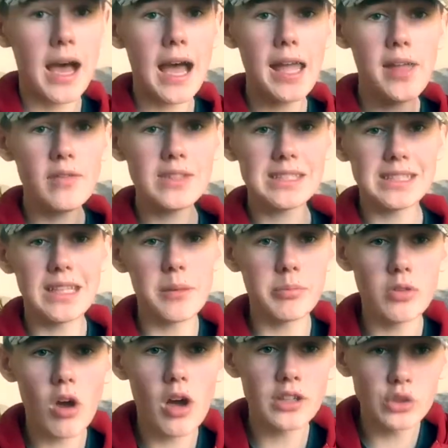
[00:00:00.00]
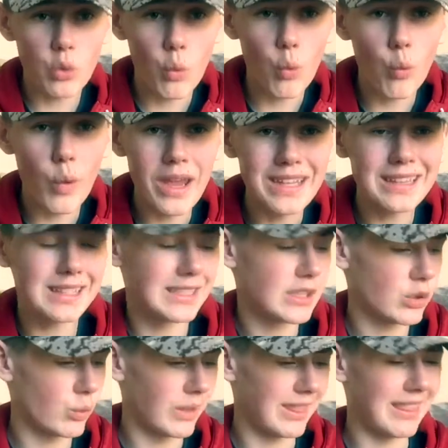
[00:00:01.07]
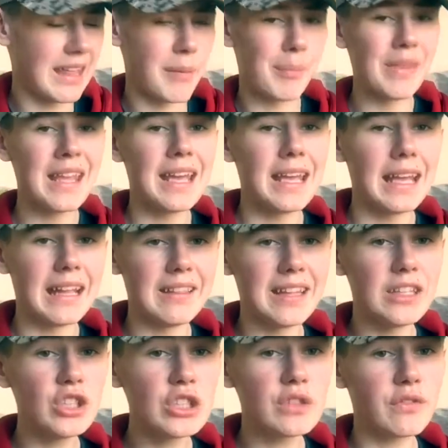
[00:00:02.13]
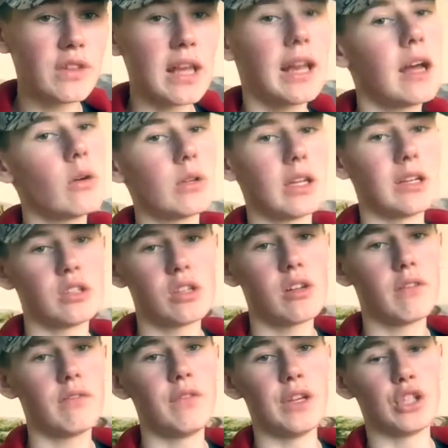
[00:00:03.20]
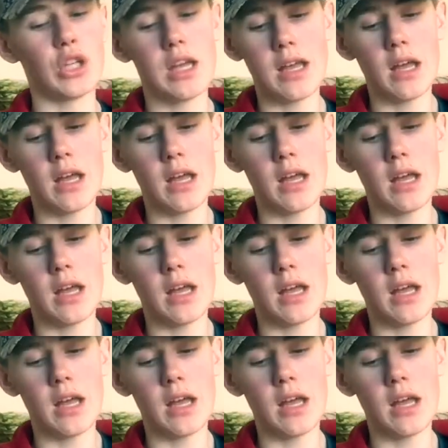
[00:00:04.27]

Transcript: I even skip docks weightless with them, and they just flat out catch fish.